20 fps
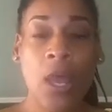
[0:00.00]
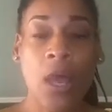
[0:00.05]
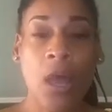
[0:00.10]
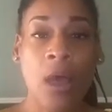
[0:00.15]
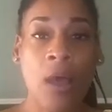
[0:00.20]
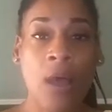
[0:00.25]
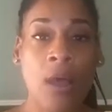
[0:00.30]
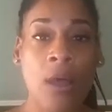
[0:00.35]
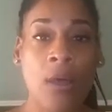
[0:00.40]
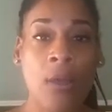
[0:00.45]

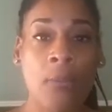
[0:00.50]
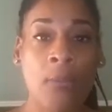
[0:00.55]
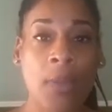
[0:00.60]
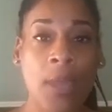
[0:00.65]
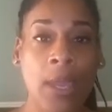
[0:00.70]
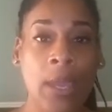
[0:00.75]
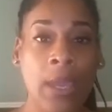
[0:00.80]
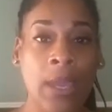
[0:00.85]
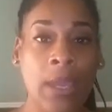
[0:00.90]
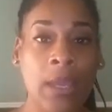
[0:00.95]

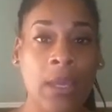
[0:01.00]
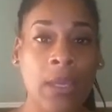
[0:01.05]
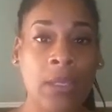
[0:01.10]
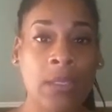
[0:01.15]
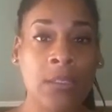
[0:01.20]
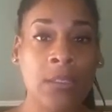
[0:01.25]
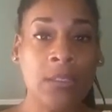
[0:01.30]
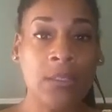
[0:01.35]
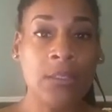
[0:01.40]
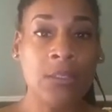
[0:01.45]

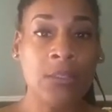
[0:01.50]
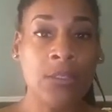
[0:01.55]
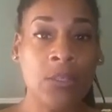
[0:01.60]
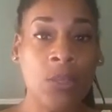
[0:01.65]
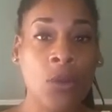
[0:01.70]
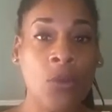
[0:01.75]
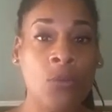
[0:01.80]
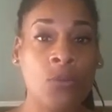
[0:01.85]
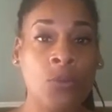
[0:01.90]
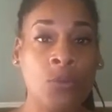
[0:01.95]
And
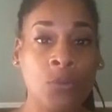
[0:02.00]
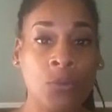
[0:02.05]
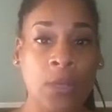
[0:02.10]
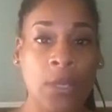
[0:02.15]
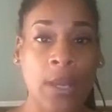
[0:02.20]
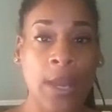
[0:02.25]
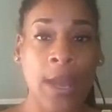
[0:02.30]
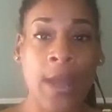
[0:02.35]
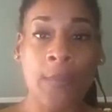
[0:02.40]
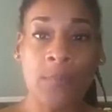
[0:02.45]
so you
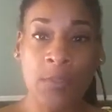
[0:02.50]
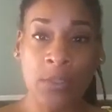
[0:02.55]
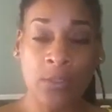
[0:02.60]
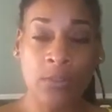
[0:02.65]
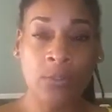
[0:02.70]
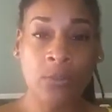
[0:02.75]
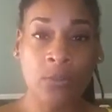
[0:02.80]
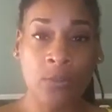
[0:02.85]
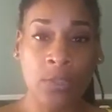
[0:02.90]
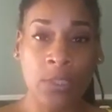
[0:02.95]
can
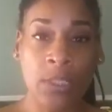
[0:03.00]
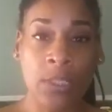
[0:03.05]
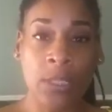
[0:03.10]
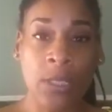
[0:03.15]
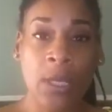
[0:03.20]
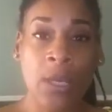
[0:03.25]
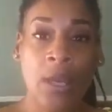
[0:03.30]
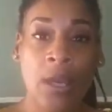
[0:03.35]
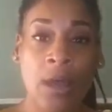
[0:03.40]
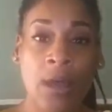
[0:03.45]
absolutely
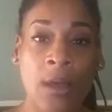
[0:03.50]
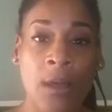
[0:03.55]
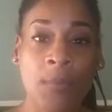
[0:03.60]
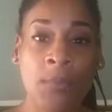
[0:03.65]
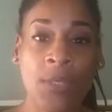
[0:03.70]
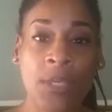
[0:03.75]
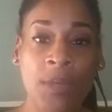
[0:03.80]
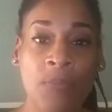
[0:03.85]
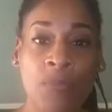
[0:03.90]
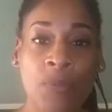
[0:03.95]

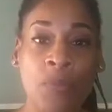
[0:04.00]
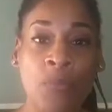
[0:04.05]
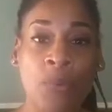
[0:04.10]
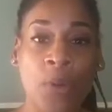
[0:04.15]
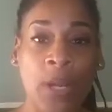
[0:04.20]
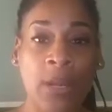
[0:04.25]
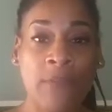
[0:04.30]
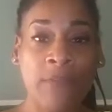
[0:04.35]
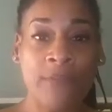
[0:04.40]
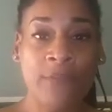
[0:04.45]
keep the
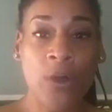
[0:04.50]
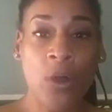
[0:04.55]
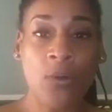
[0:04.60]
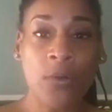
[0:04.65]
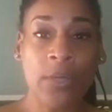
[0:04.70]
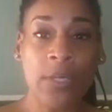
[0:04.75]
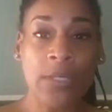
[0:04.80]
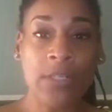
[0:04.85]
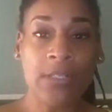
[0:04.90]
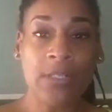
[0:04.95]
brand
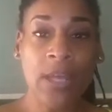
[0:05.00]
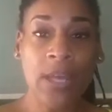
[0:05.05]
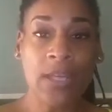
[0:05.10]
focused.